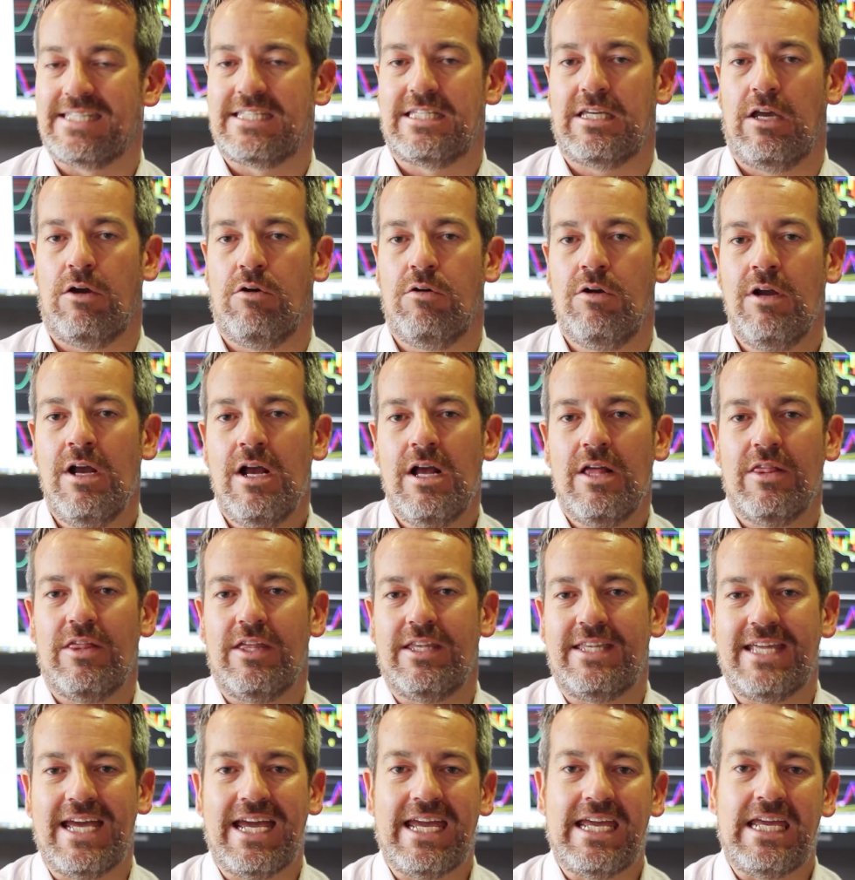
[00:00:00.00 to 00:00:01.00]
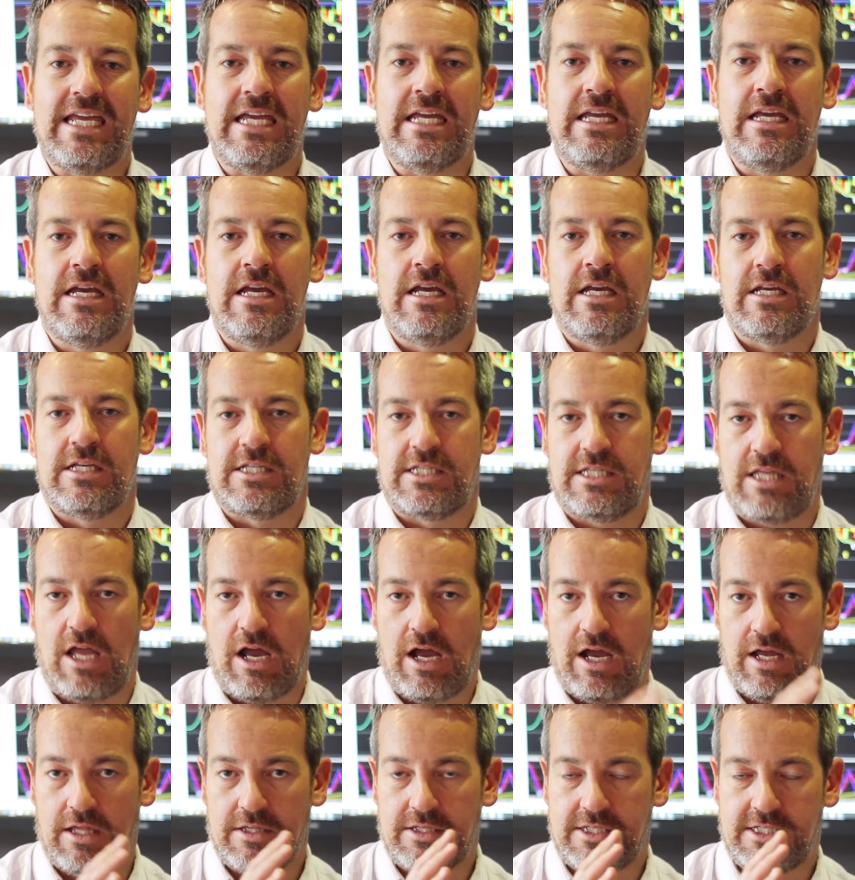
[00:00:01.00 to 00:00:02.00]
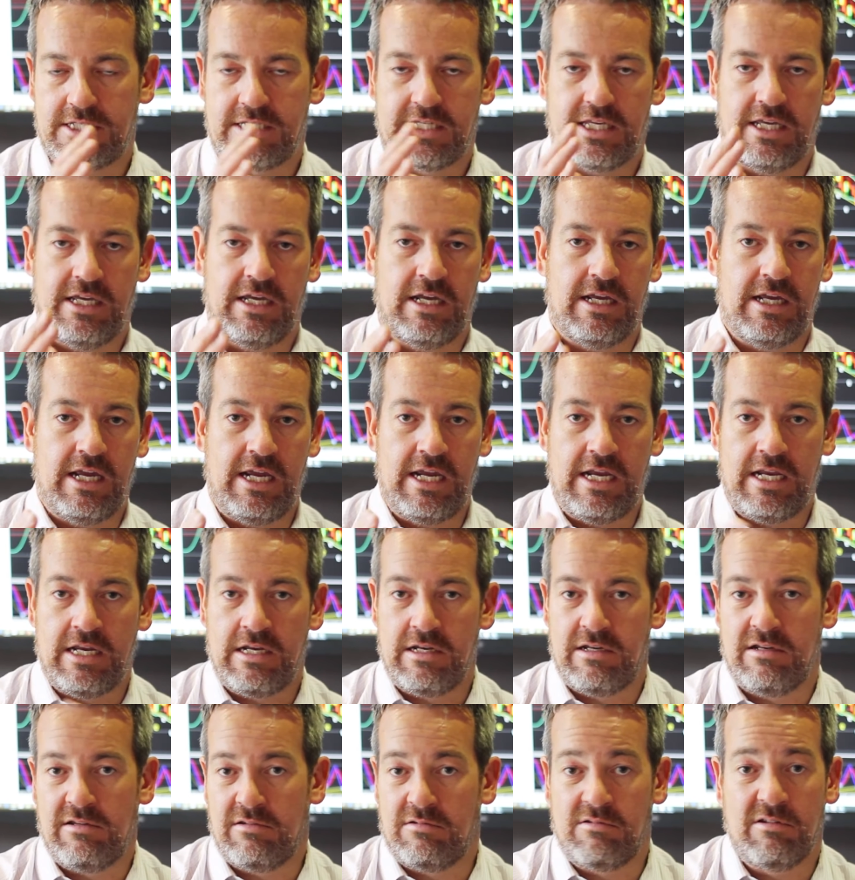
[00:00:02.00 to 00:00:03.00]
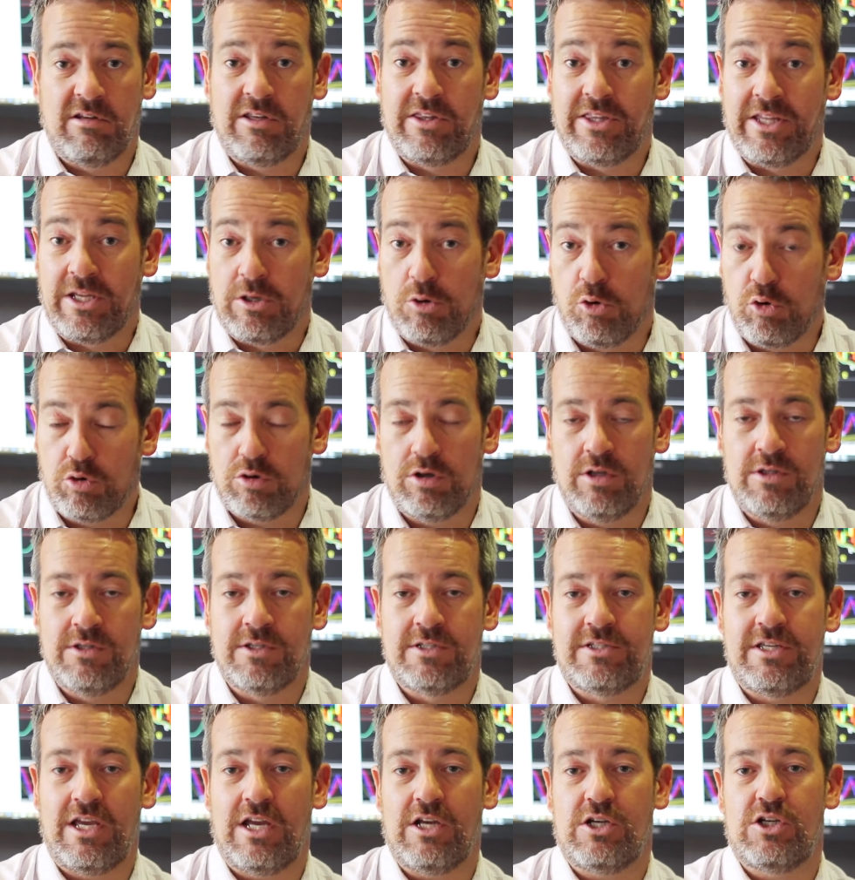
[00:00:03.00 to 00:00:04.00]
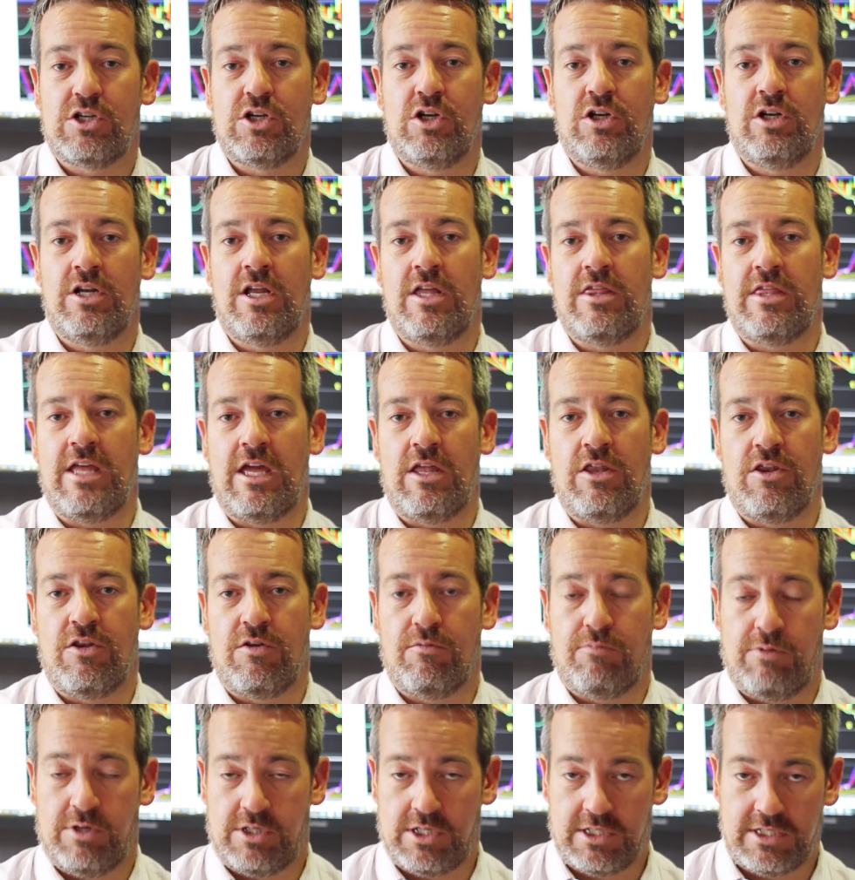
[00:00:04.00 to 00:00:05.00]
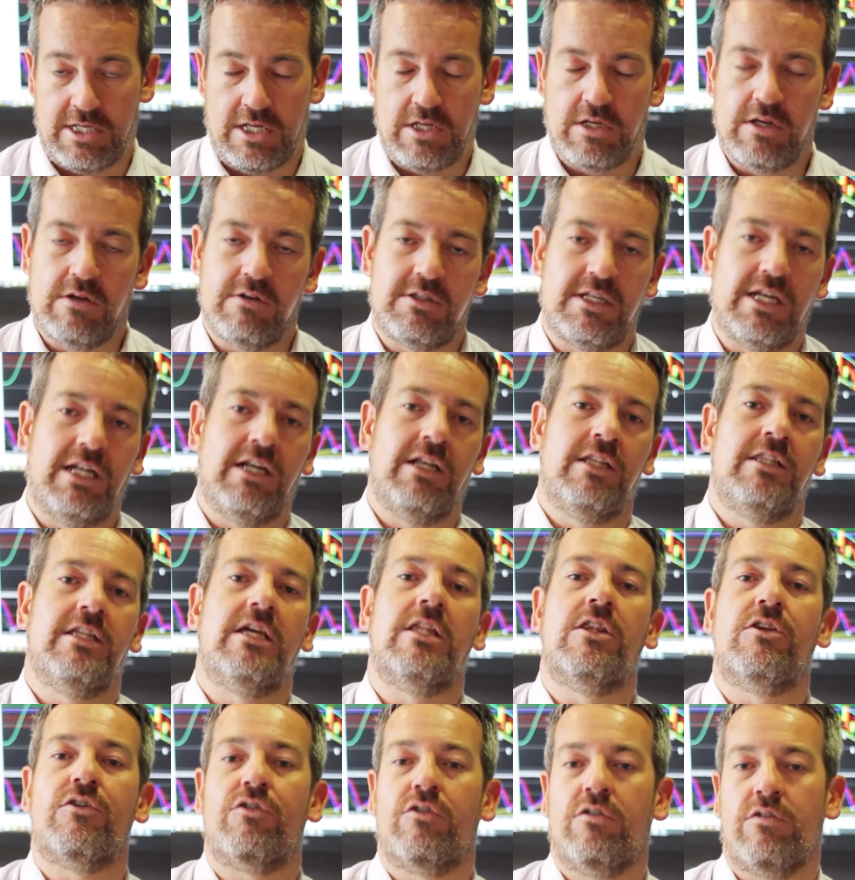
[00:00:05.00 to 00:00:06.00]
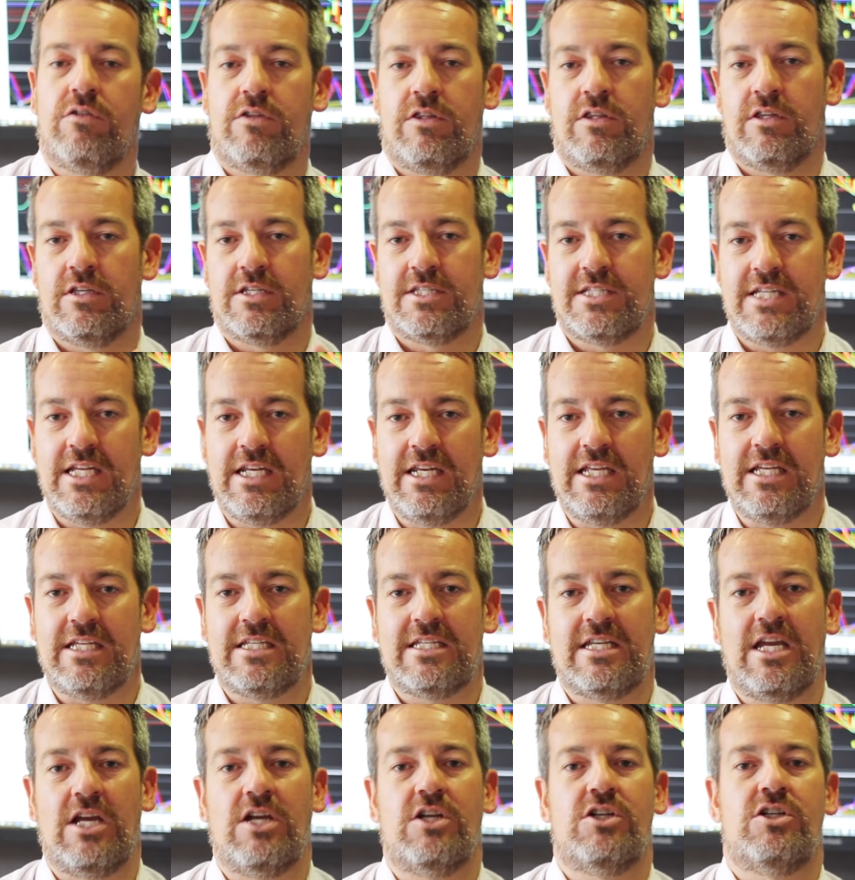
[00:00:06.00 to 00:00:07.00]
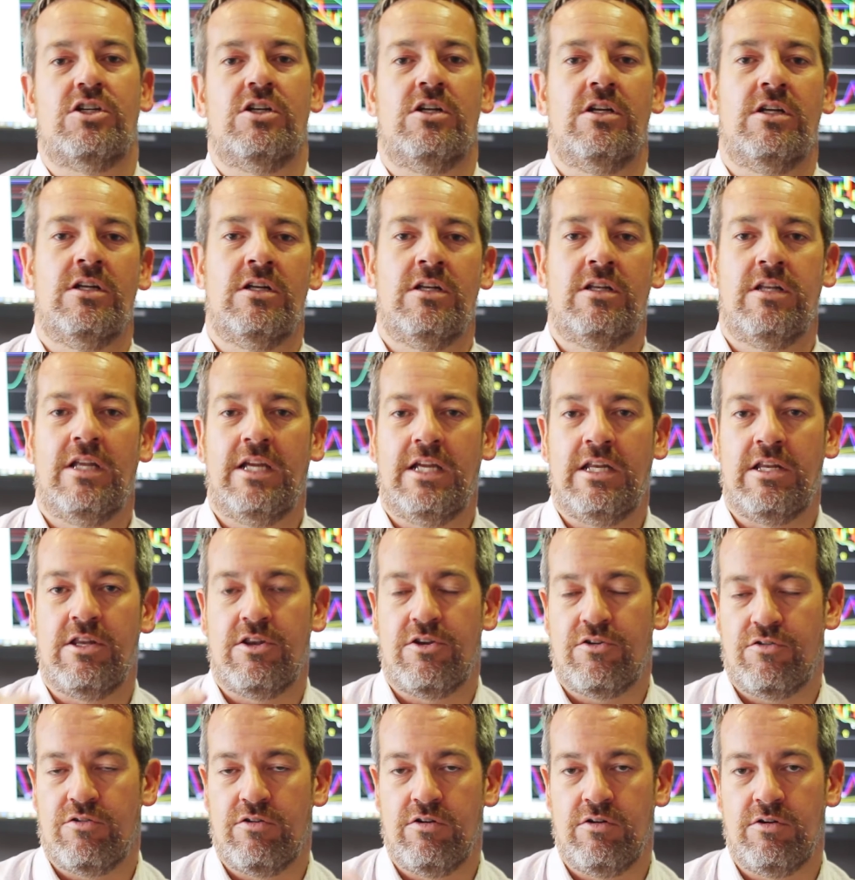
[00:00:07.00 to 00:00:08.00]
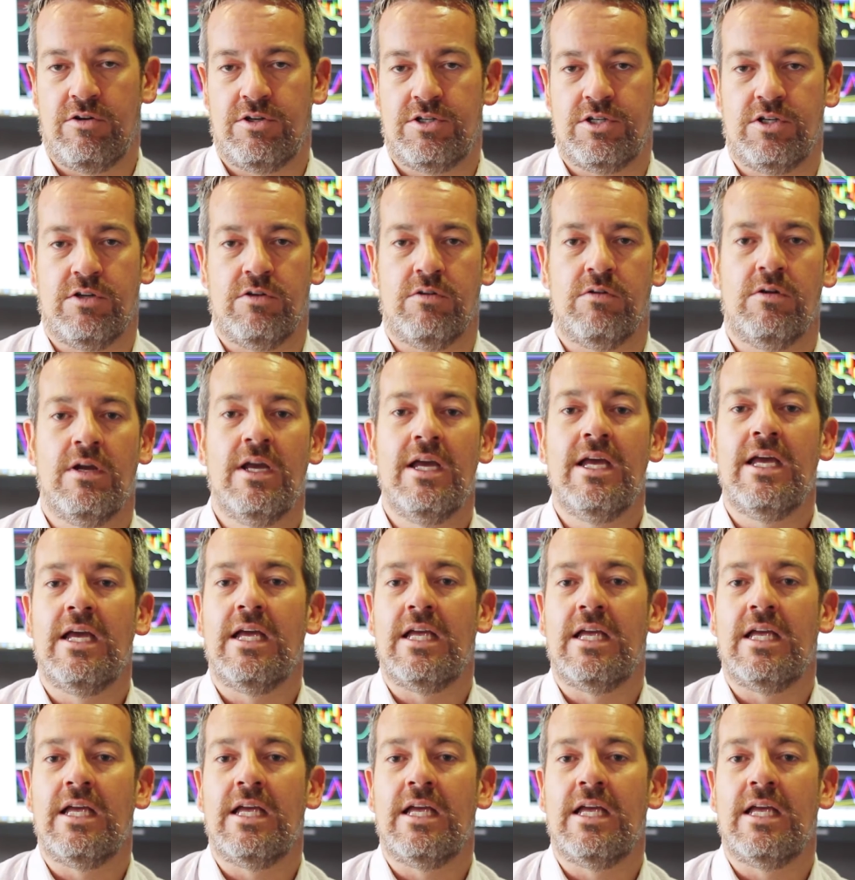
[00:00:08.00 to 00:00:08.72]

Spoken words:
So the day starts in the Auckland session, and then which is in New Zealand, then through to the Sydney session, then through to